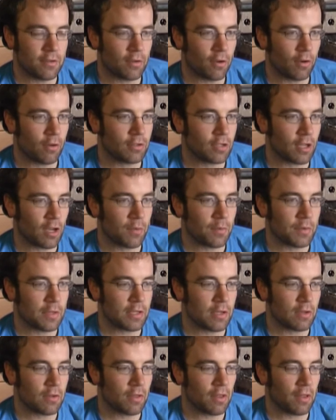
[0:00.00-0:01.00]
October
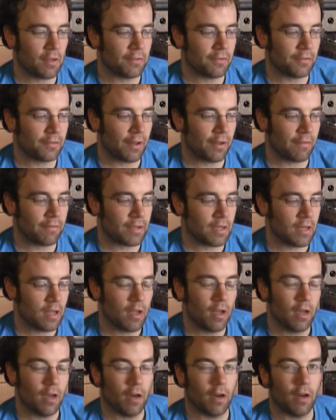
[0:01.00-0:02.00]
2007,
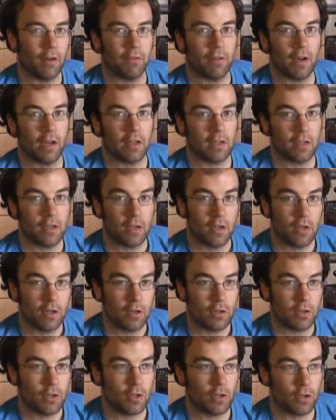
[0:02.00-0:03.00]
I've had
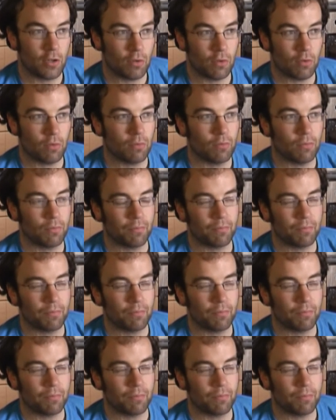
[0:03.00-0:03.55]
2